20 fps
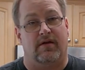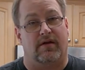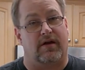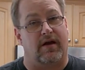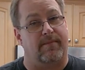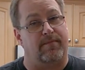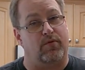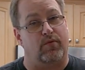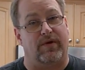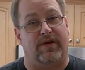a
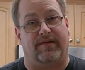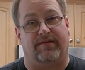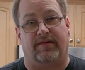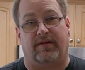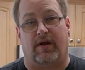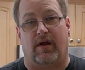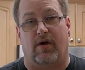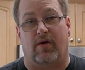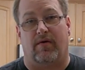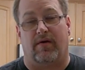couple weeks
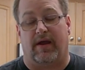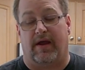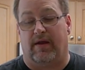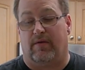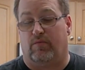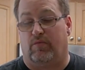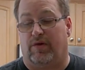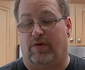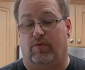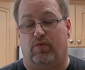ago,
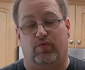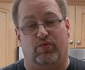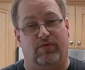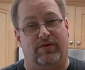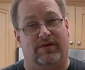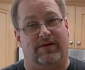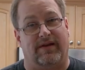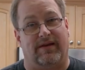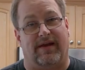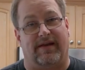and we
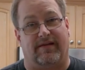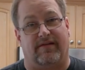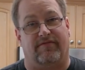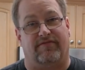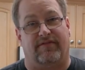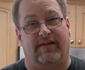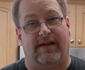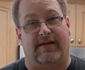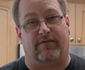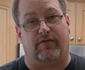really like the
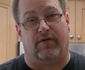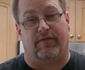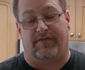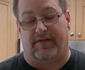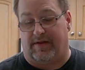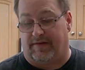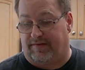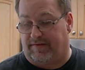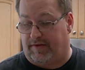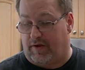flavor of this.